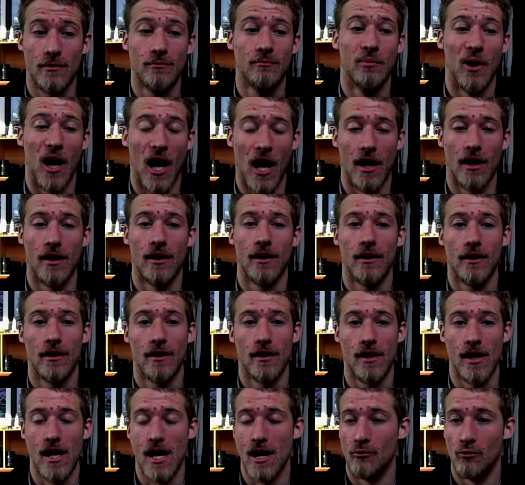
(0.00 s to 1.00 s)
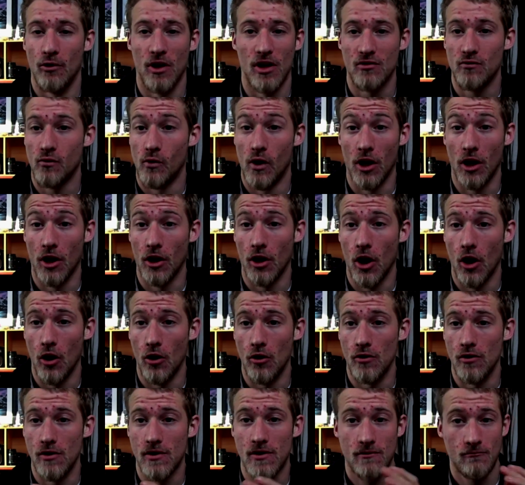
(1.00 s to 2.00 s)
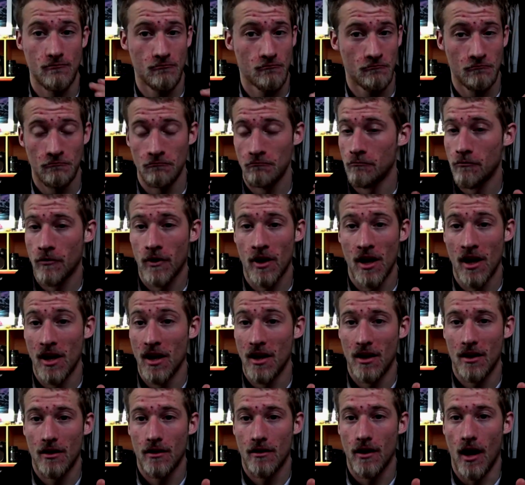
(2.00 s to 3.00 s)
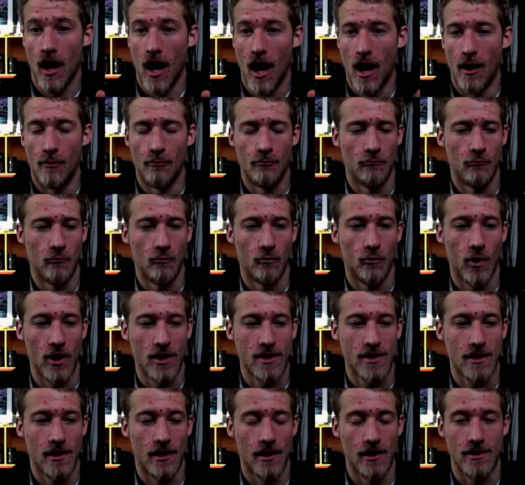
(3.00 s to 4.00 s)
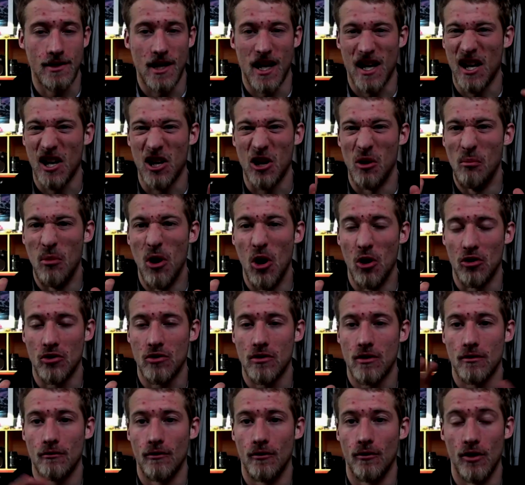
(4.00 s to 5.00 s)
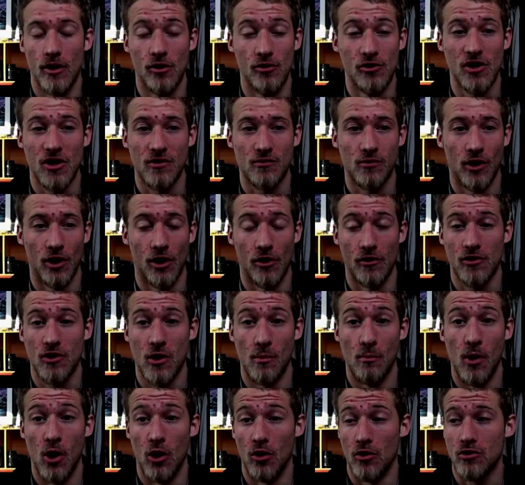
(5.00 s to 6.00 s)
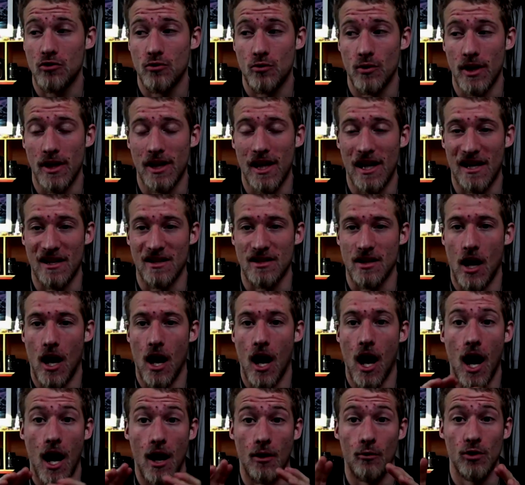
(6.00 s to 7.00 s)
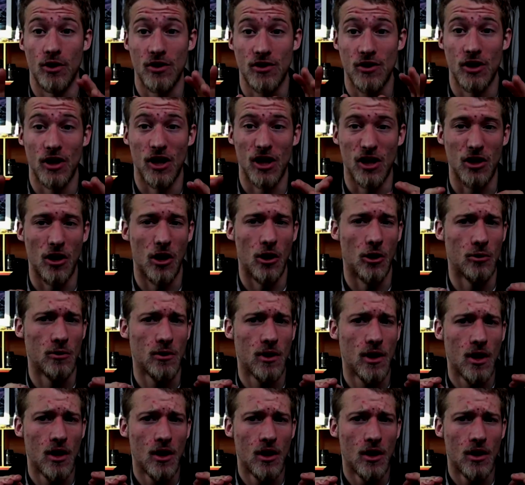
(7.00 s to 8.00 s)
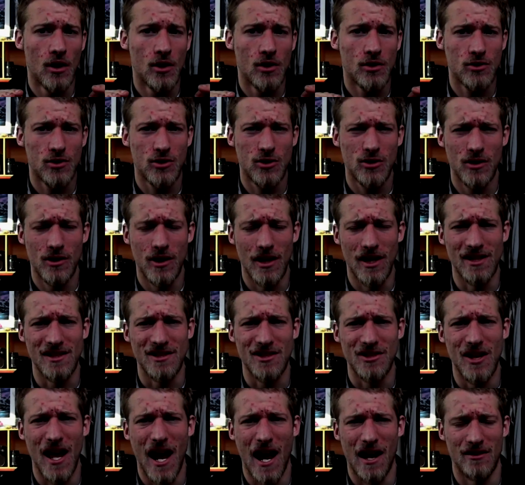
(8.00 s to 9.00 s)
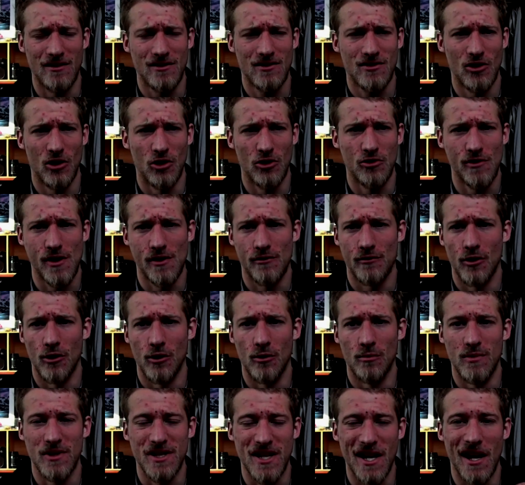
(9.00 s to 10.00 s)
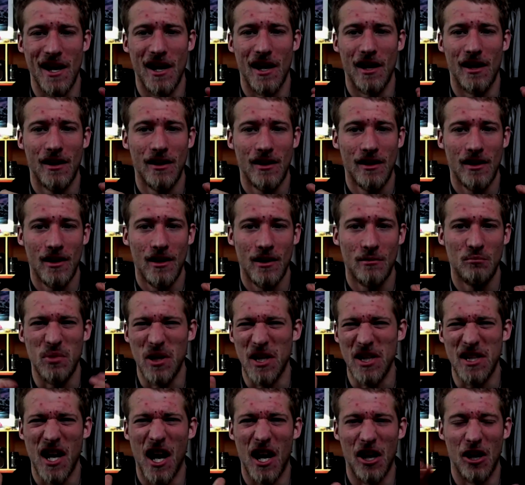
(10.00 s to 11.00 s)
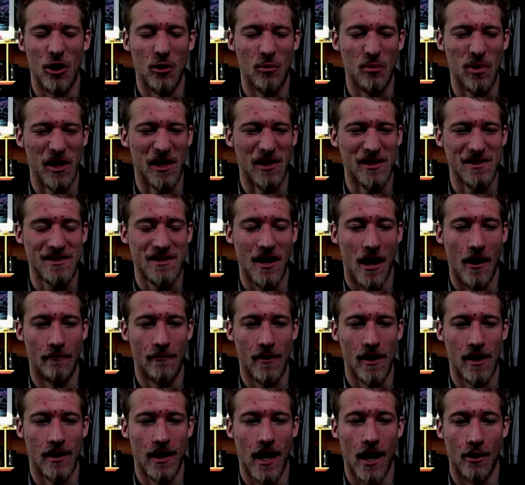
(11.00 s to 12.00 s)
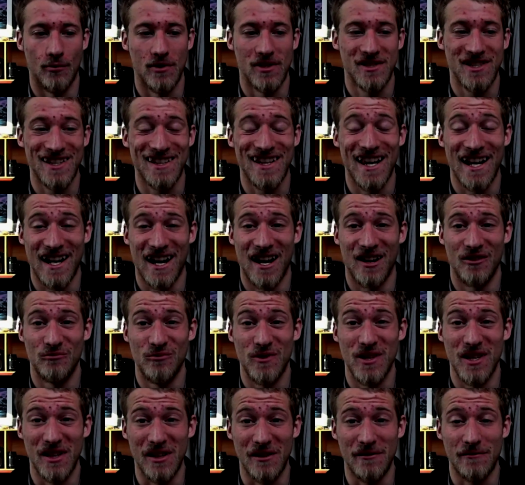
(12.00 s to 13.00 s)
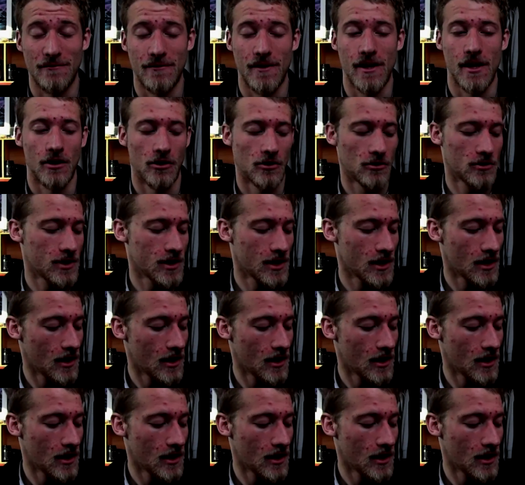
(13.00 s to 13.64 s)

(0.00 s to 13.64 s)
But it was one of those it's like it was just one of those compulsory things. I was gonna go into that surgery room to be cut open and stuff, and that was the thing I really feared.